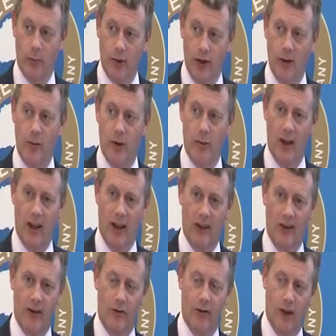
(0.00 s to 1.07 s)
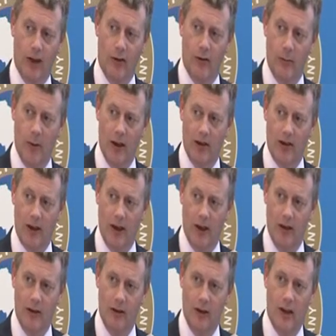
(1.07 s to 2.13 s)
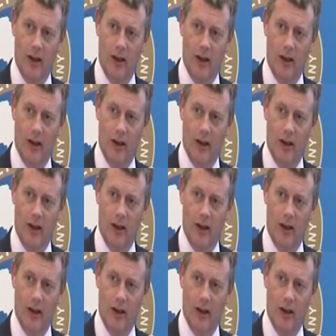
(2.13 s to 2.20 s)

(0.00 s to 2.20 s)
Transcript: premium they're getting for Gulf of Mexico